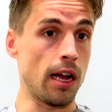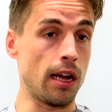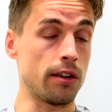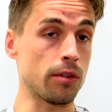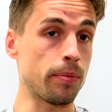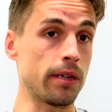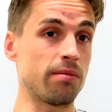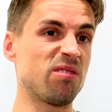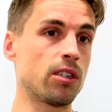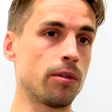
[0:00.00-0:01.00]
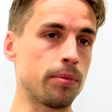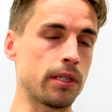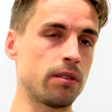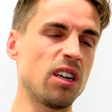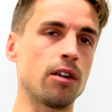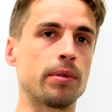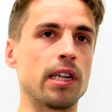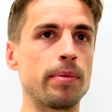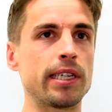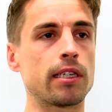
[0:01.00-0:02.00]
I was a bit ups, not
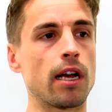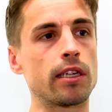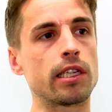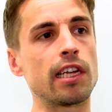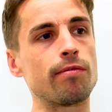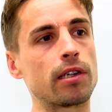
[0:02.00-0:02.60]
upset, a bit disheartened to leave